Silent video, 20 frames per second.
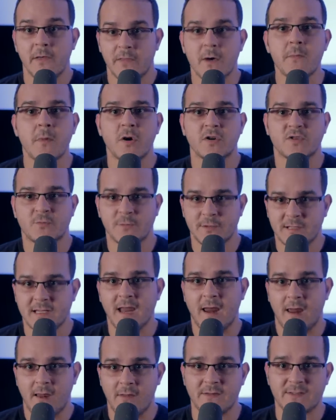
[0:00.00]
the most
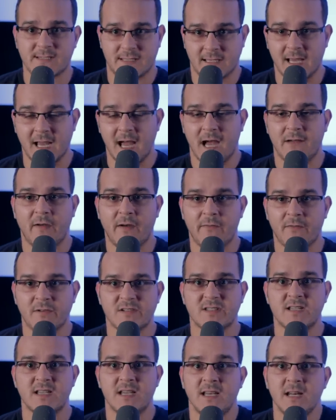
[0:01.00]
ridiculous thing I've ever
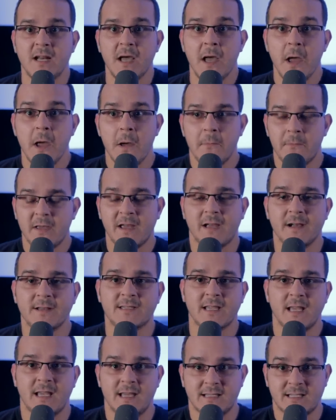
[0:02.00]
seen, because
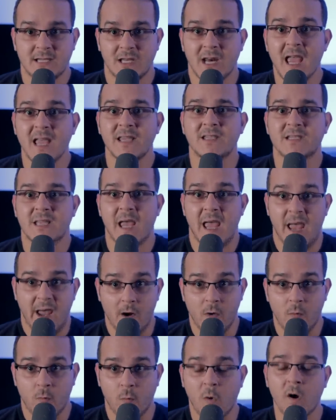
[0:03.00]
in today's
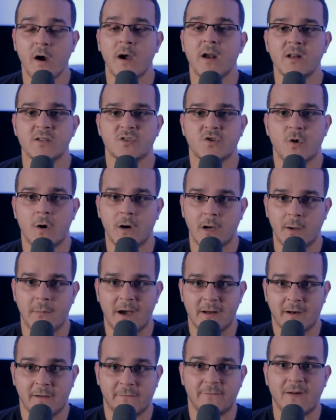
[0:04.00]
tale, we're gonna talk
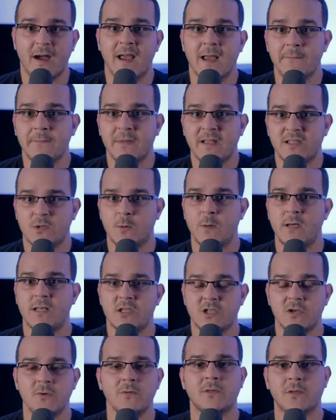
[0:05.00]
about a fight between
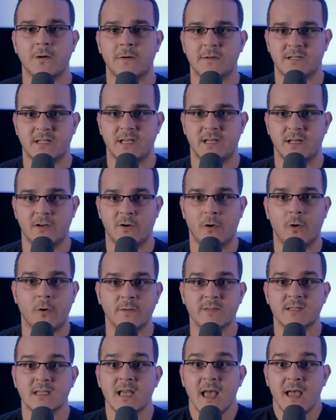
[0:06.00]
two
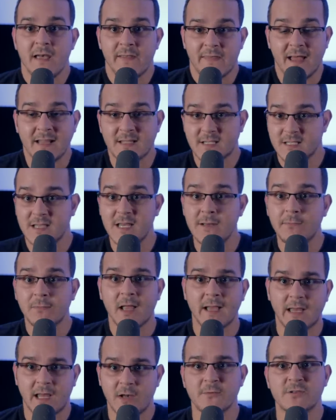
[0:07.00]
13-year-olds that seemed
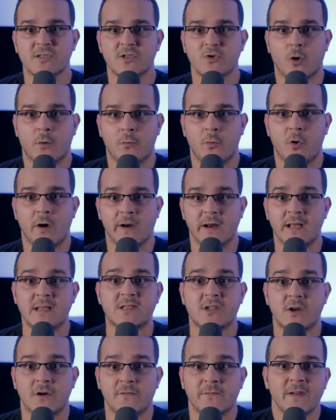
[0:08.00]
like it was normal on its
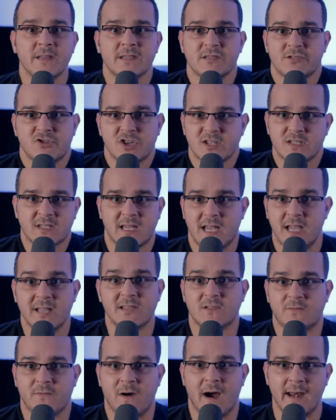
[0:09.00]
surface, just
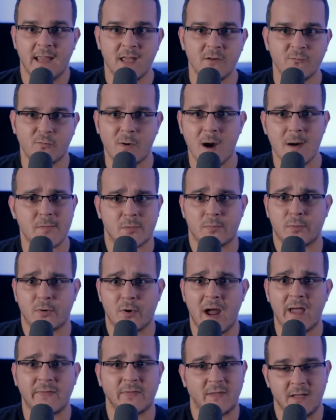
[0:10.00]
kids fighting. Robert
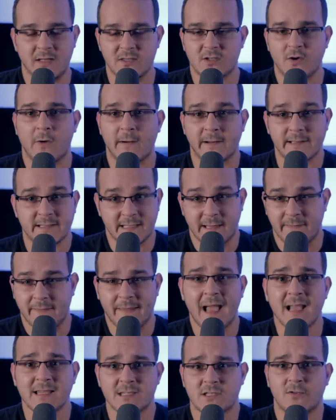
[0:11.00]
Baratheon taught us that
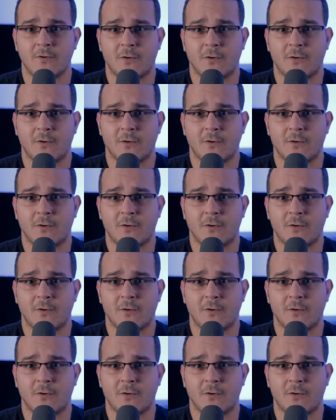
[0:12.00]
that's